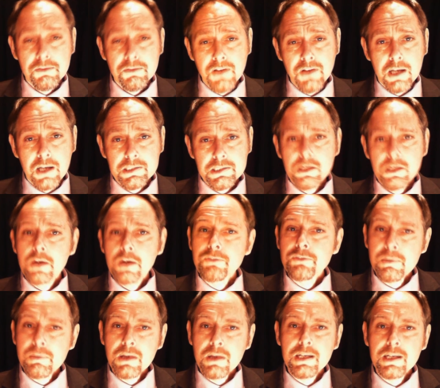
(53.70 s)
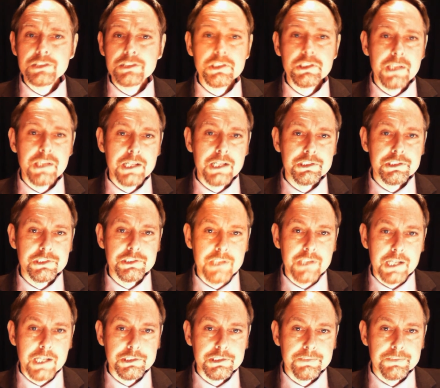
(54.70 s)
First, from our legislation
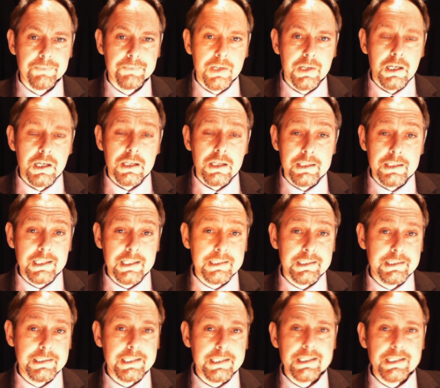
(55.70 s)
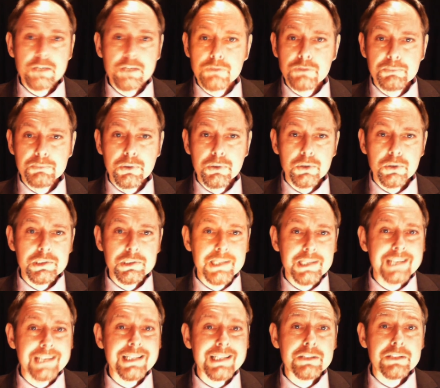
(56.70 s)
section. This detailed report
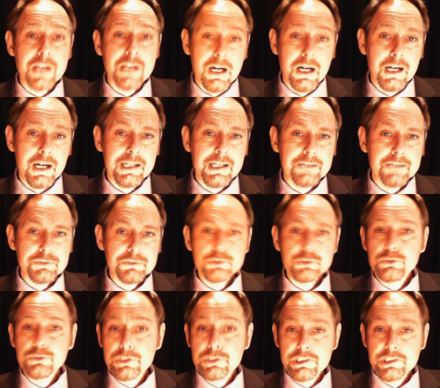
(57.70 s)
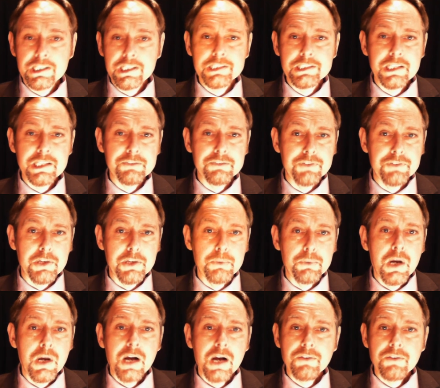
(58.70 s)
sets out a high-level strategic view
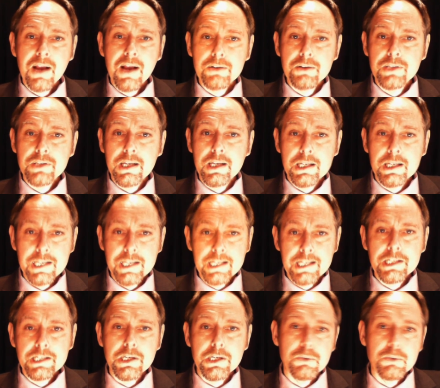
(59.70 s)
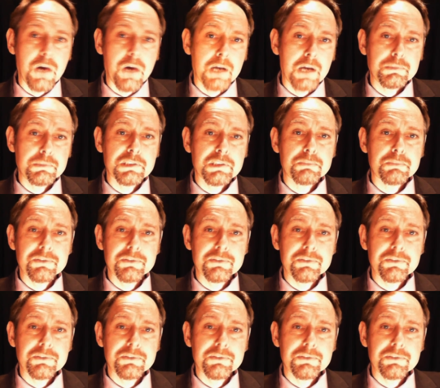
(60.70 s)
of how the EU hopes to